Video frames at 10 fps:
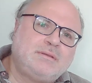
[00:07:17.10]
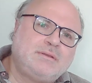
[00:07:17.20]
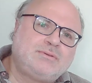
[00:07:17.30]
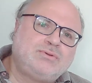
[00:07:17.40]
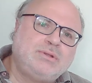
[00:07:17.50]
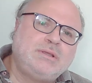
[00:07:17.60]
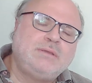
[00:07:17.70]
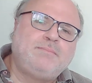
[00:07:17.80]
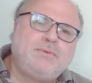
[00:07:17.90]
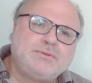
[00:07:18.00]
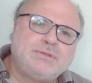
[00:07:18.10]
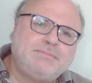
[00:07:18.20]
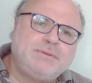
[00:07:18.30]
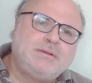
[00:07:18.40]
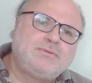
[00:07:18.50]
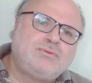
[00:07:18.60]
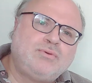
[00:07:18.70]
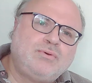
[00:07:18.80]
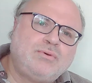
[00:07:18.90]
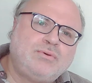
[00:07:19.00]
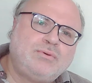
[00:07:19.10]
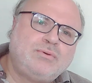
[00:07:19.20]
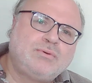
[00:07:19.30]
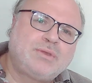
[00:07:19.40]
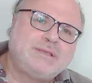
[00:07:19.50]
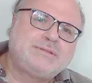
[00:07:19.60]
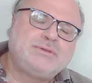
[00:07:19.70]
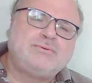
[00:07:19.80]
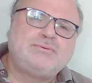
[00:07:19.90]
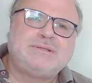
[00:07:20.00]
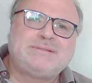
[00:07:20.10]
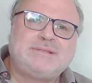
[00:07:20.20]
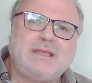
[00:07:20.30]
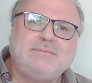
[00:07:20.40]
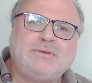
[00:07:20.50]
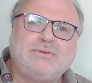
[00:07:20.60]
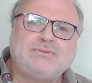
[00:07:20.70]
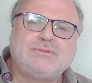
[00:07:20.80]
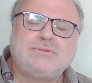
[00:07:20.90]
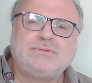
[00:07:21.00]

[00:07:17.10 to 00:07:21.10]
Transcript: actually impossible to rescue Nestan because